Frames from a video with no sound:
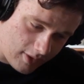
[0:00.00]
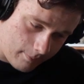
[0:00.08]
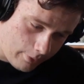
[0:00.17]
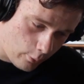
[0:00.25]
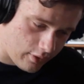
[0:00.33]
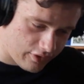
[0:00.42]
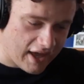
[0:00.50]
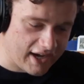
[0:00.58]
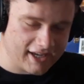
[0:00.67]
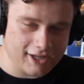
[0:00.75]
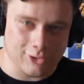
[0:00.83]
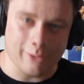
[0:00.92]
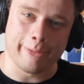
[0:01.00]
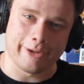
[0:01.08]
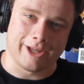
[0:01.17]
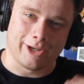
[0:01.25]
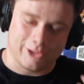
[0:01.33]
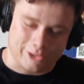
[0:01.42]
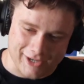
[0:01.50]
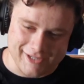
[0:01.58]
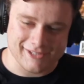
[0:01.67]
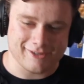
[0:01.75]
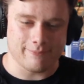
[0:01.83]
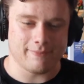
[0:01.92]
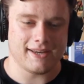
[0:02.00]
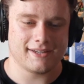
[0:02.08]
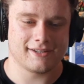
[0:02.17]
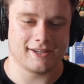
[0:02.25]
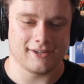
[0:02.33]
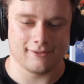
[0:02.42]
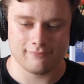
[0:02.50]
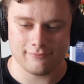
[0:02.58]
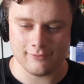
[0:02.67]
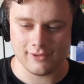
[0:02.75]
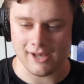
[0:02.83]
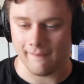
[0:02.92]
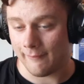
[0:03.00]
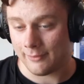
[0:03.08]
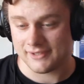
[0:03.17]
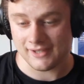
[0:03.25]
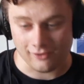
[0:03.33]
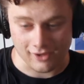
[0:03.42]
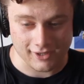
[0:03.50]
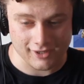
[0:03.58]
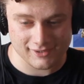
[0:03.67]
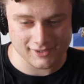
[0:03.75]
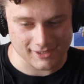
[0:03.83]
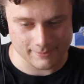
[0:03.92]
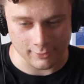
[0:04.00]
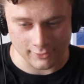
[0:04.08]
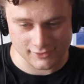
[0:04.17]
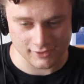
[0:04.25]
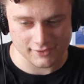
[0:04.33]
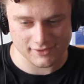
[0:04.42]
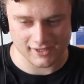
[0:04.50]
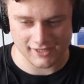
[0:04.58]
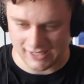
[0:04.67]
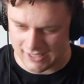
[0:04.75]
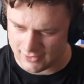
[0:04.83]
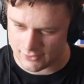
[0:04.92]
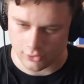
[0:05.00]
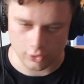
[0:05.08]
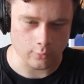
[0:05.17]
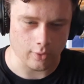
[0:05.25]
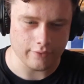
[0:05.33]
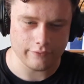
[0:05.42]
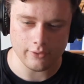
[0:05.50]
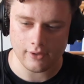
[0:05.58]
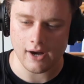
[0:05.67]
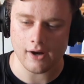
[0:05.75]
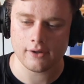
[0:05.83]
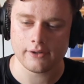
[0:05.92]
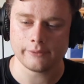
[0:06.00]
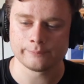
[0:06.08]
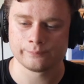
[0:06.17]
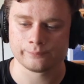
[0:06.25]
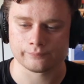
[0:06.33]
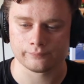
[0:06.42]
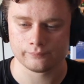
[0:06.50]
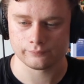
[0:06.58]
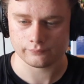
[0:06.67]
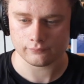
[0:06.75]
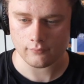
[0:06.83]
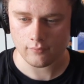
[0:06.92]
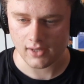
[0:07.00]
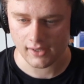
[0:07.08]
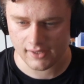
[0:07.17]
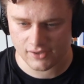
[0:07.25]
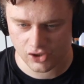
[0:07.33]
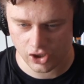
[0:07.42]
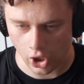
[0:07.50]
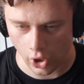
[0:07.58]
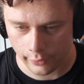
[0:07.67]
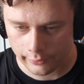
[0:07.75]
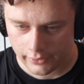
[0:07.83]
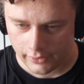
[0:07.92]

But with that, again, you're putting a lot of trust in me to come up with something as personal as a key sort of quote for your character. Let's go.